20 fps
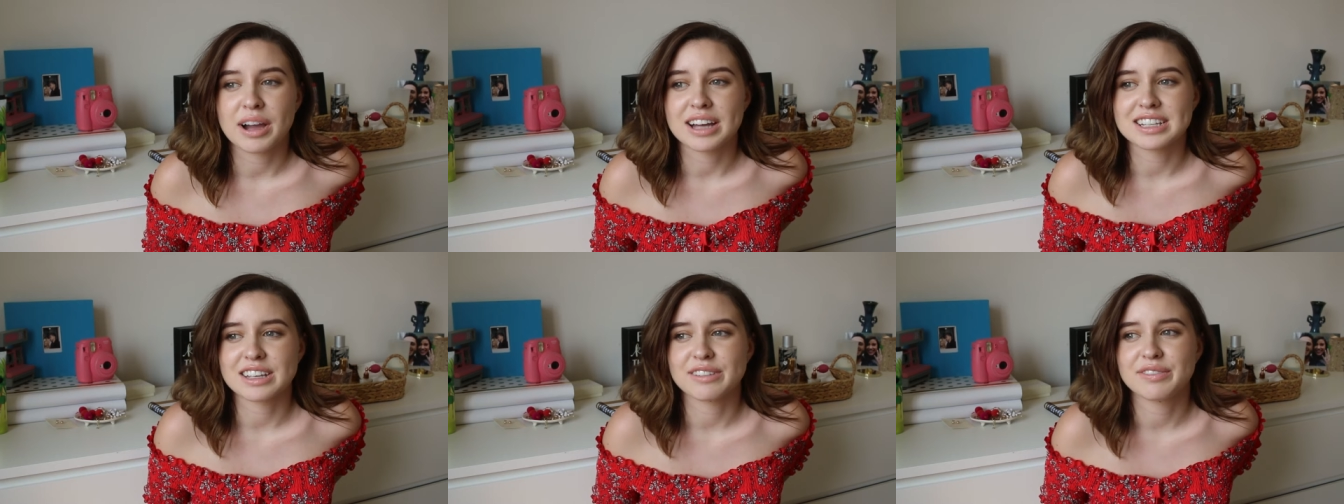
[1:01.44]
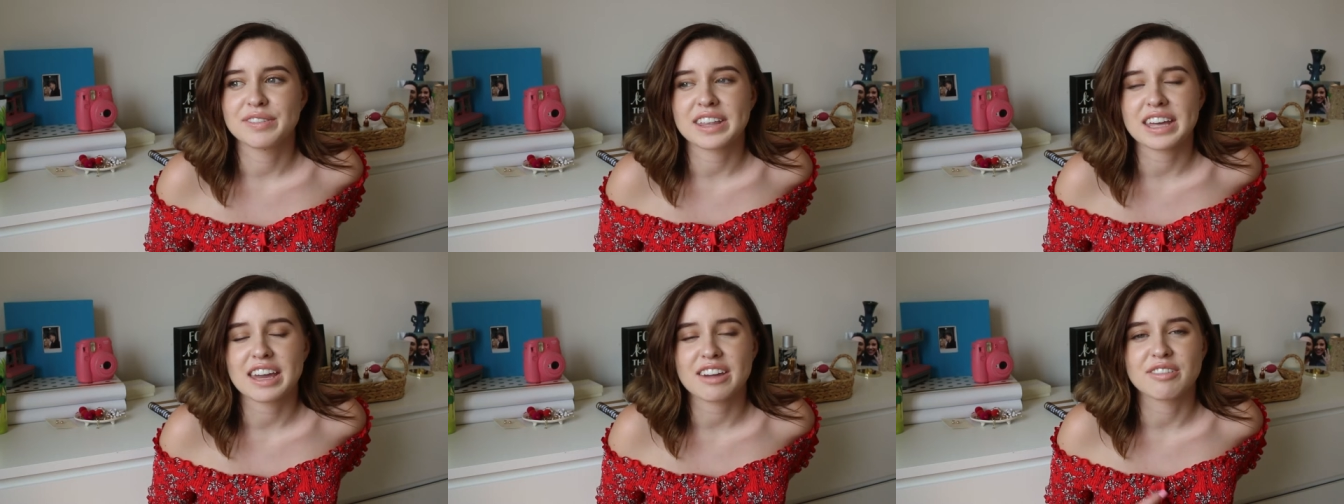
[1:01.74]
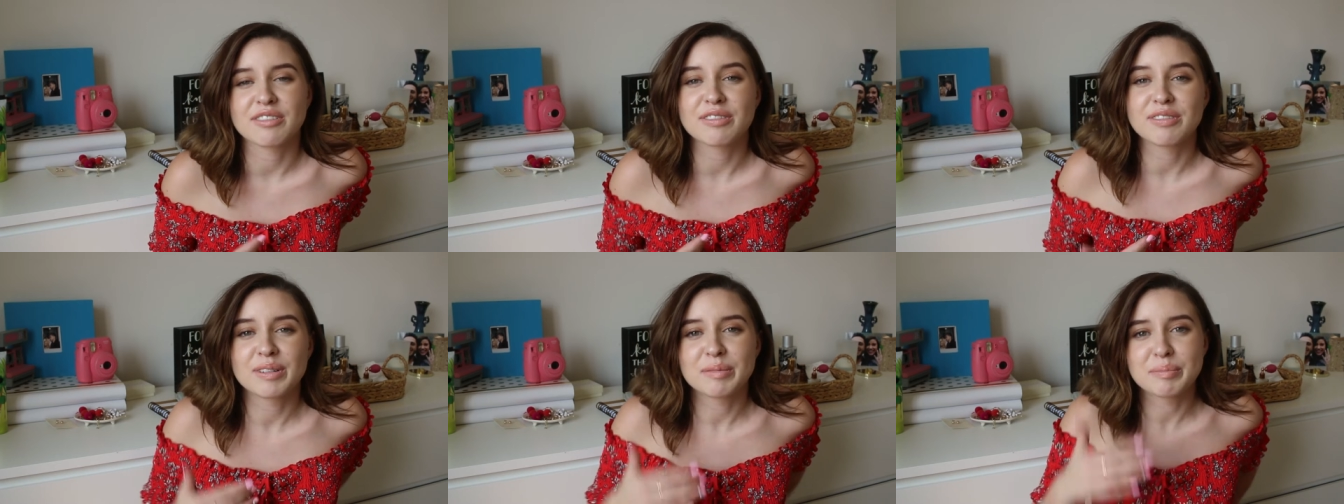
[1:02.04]
guys. I feel like
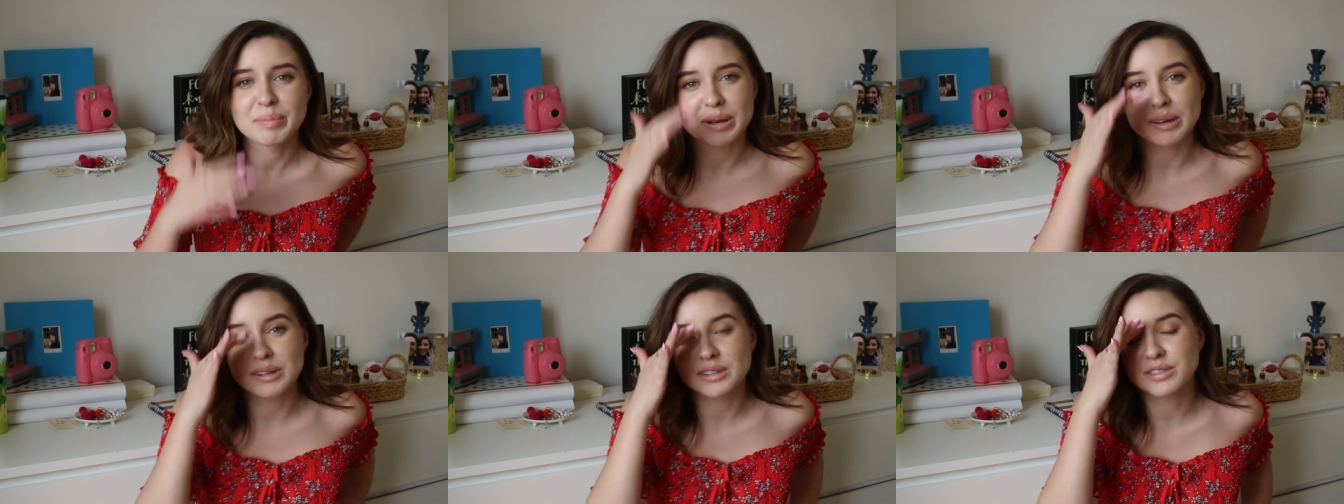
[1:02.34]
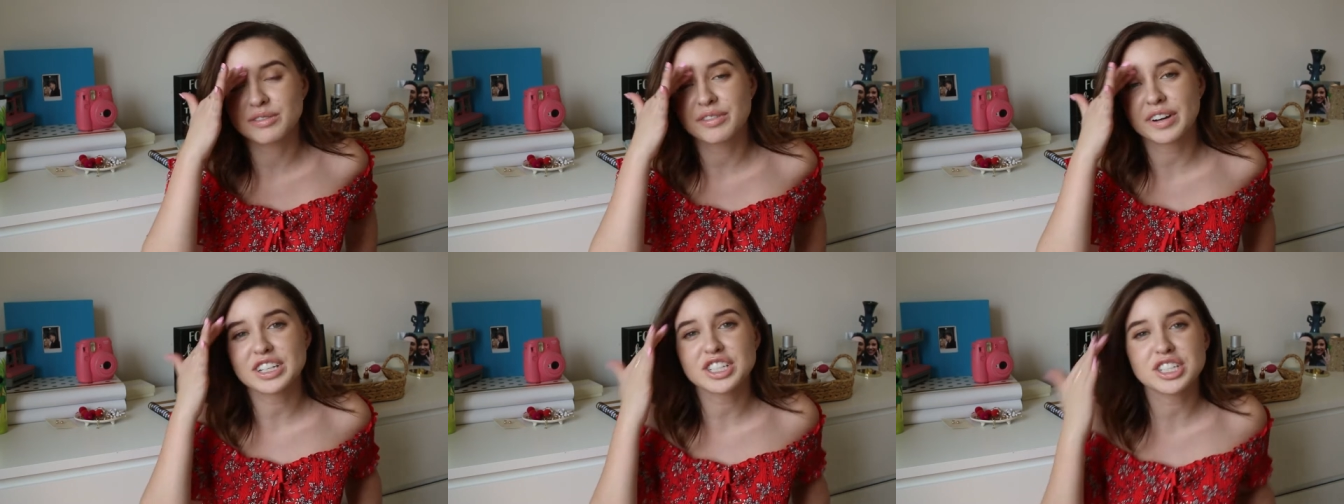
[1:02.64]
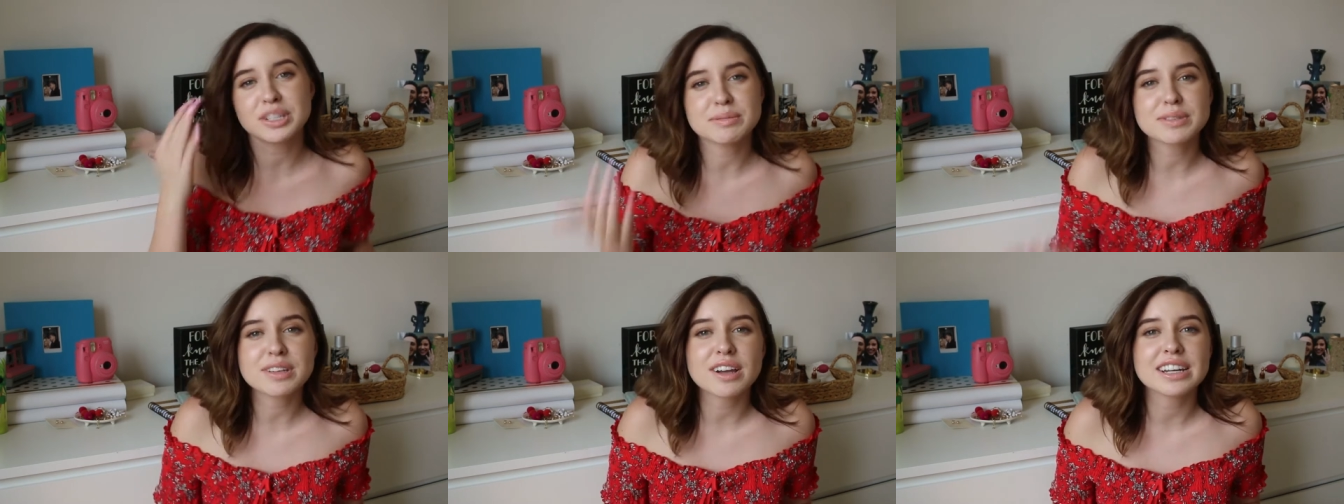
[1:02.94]
I've built
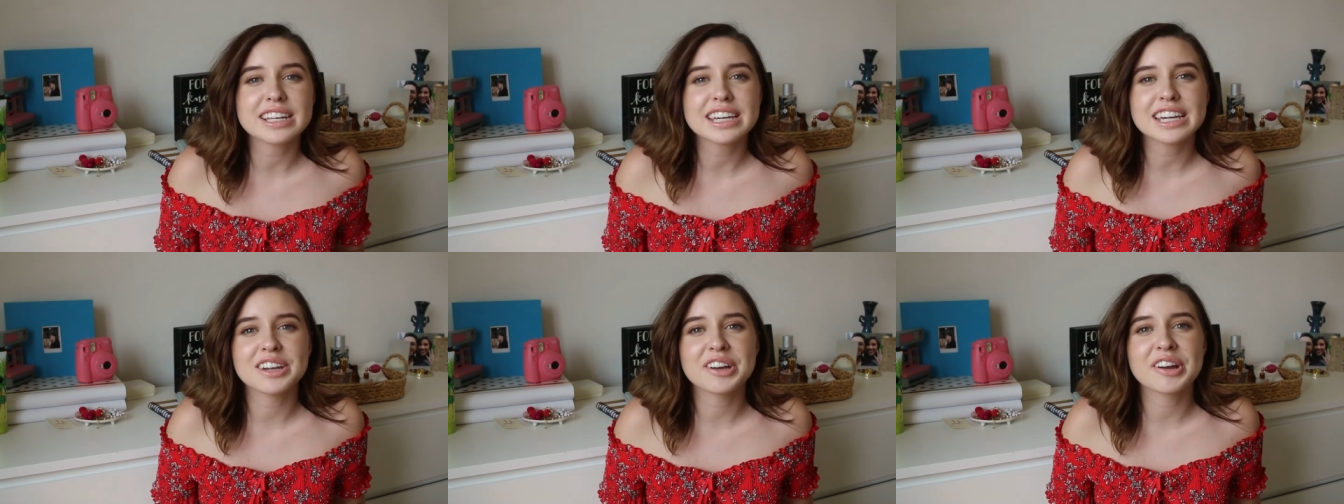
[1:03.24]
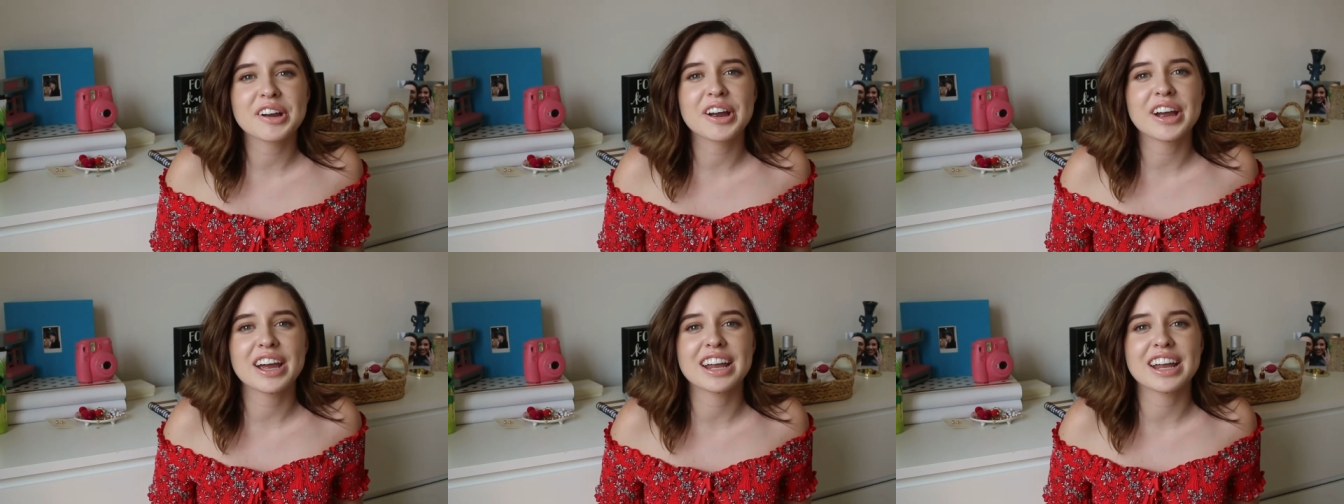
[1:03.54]
friendships on here